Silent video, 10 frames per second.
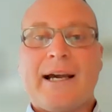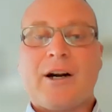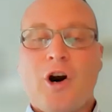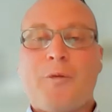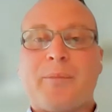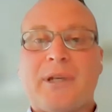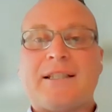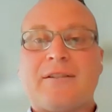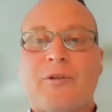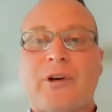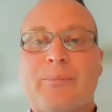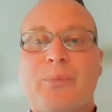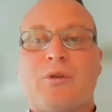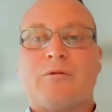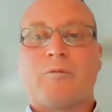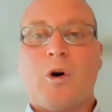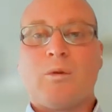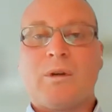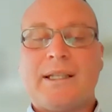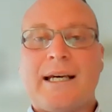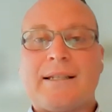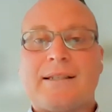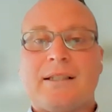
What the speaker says: how copper plays a very important role in that,